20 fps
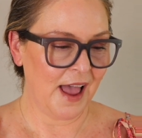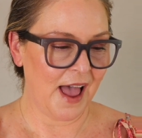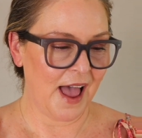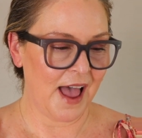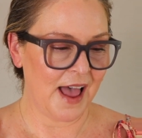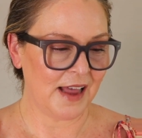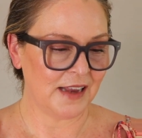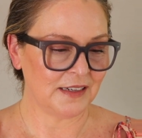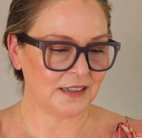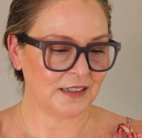
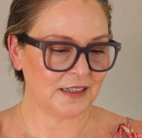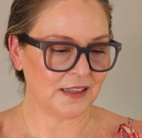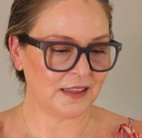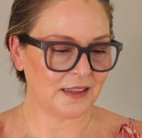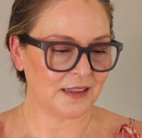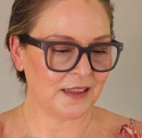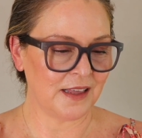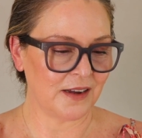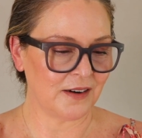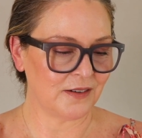and
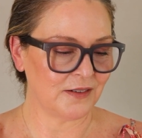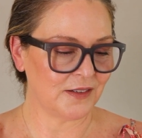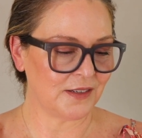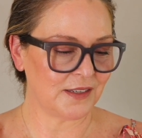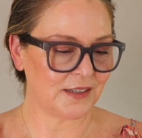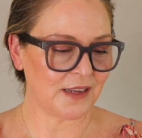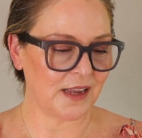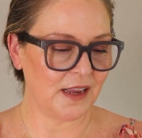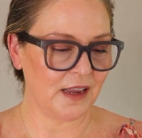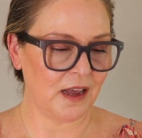
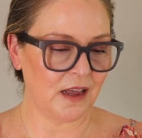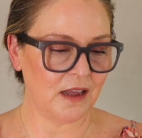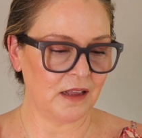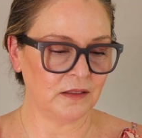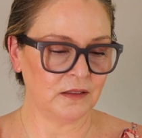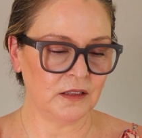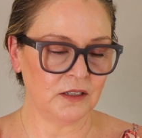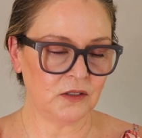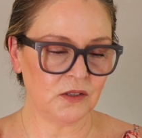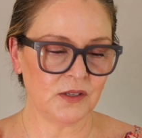there's a
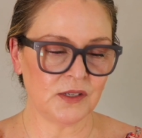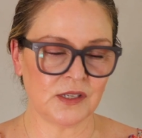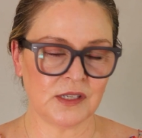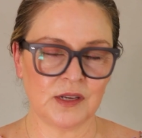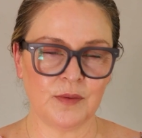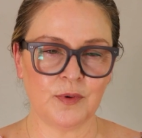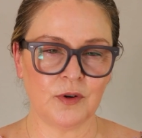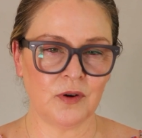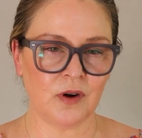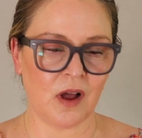little
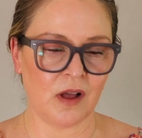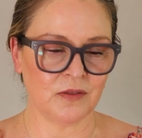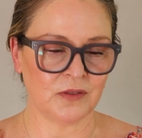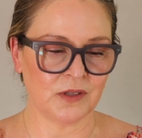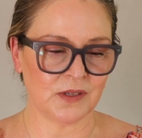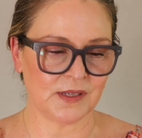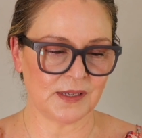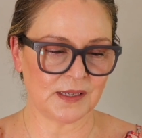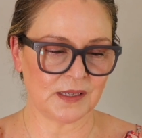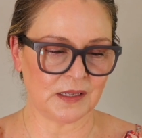zipper on
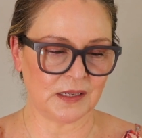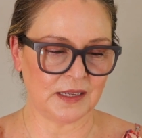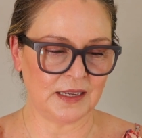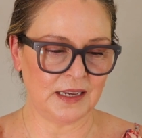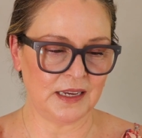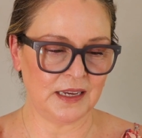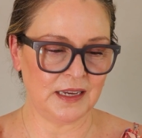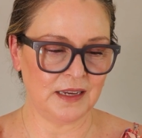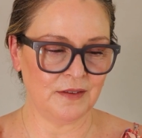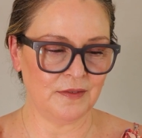the
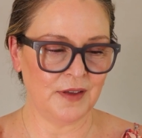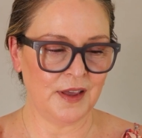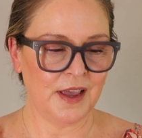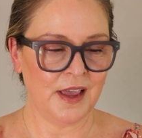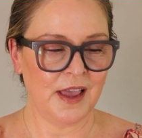sleeve.